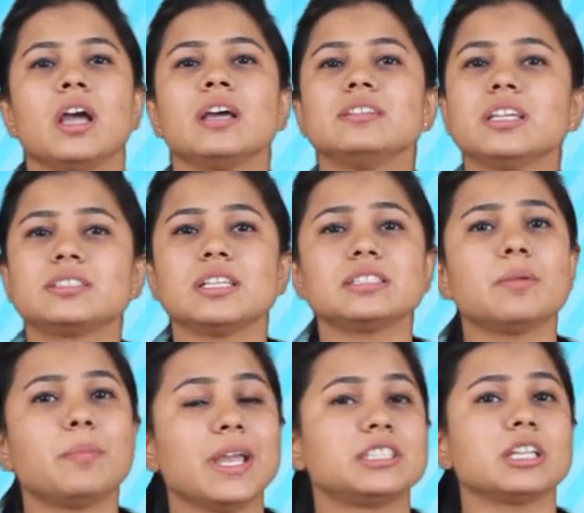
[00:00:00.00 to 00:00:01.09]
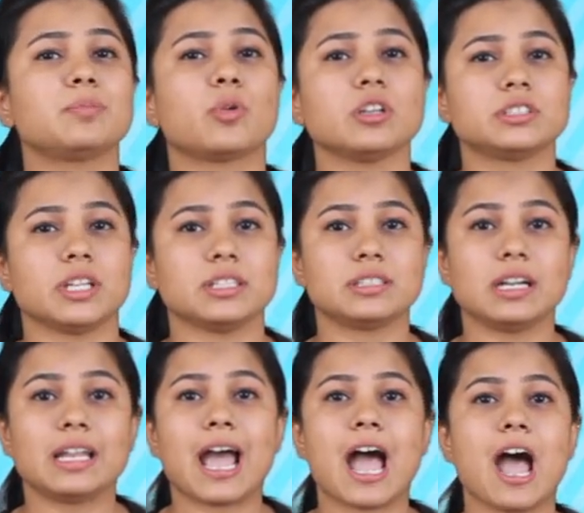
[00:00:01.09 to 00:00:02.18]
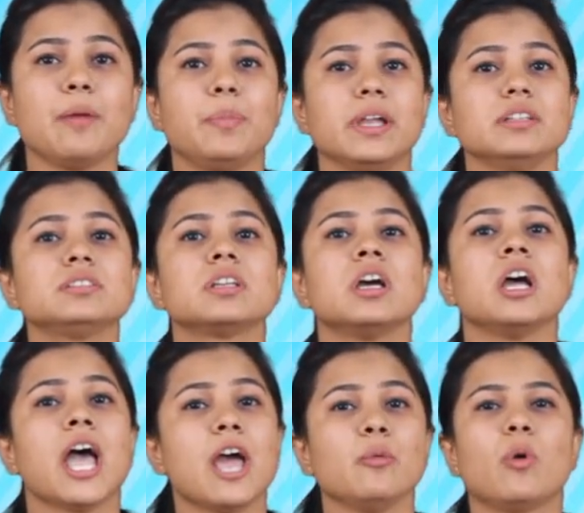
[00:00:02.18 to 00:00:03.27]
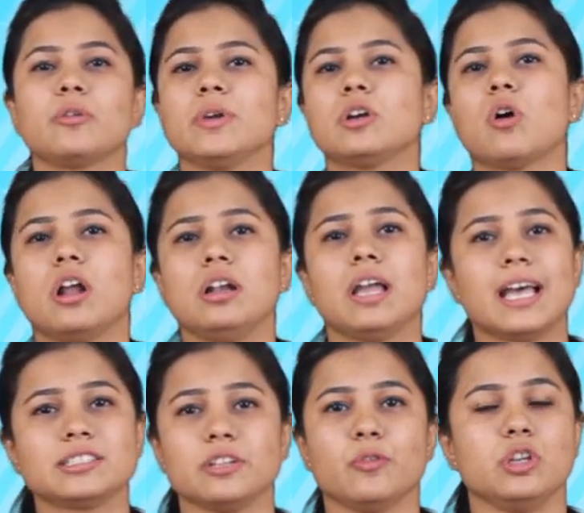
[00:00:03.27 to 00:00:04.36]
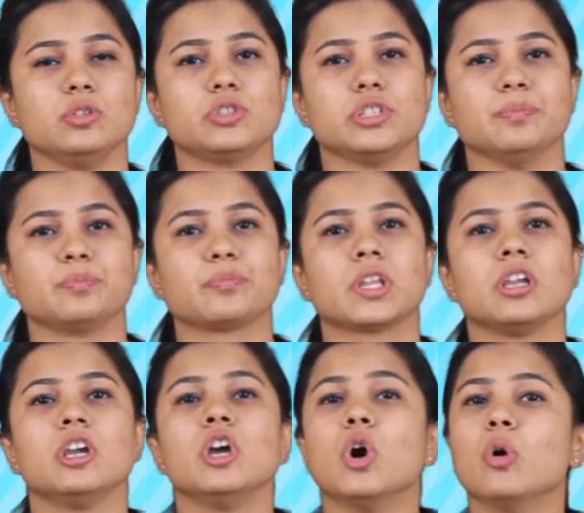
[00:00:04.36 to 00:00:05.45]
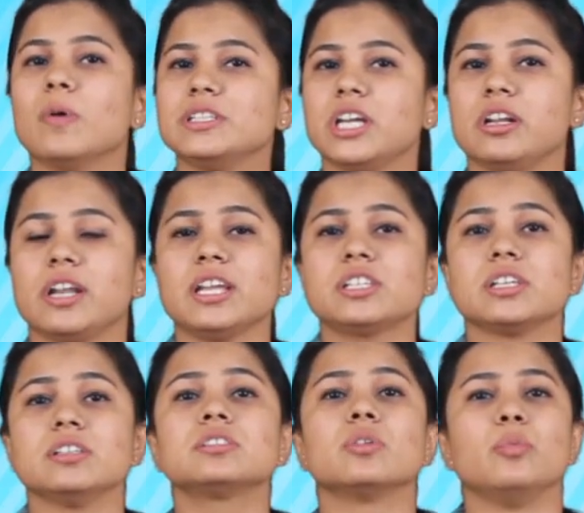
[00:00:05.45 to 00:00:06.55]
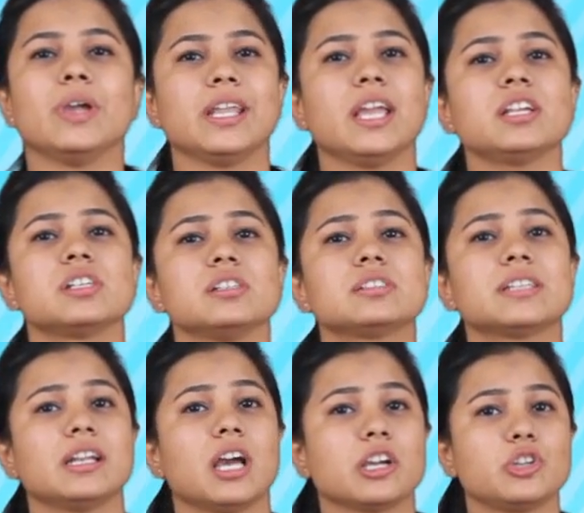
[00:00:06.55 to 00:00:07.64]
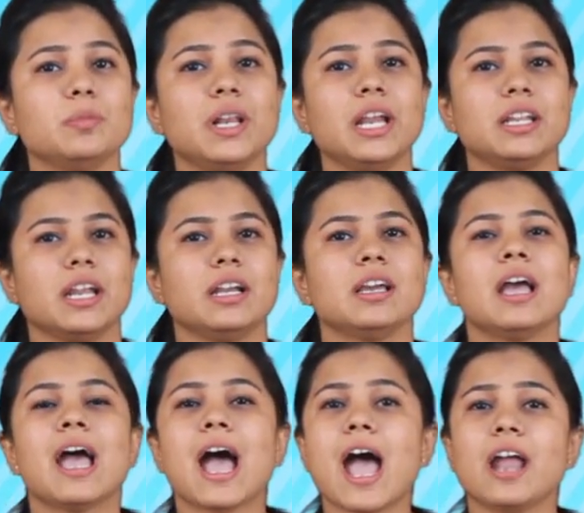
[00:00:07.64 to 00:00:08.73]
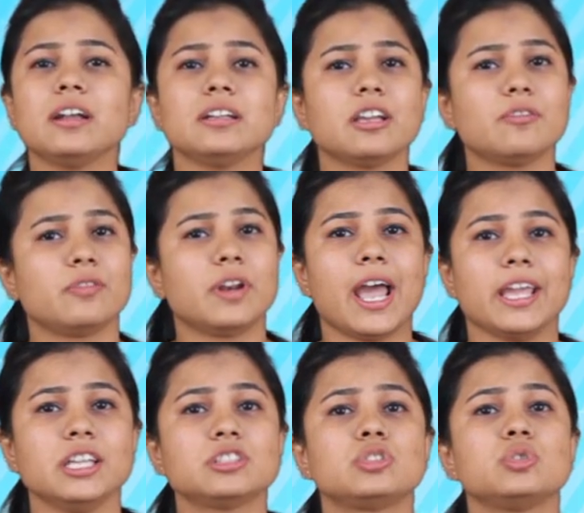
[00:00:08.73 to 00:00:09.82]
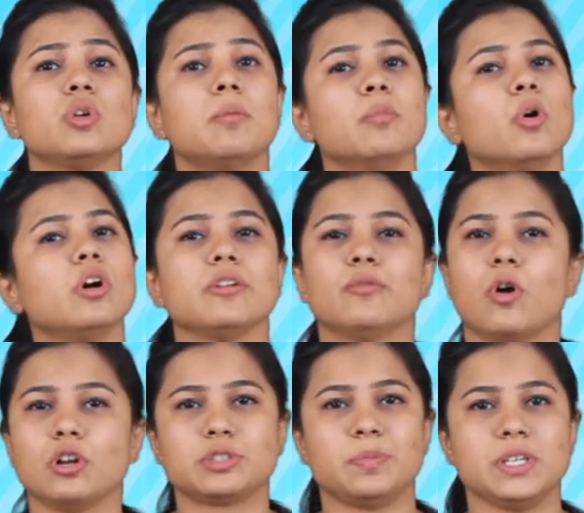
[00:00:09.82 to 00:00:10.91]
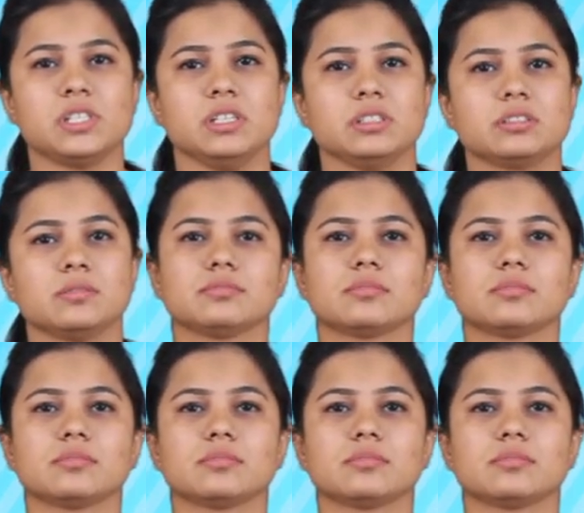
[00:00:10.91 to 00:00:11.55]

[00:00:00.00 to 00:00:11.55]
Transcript: This is the basic process that happens in what we call as evolution. Over generations, variations get accumulated and give rise to a more evolved species.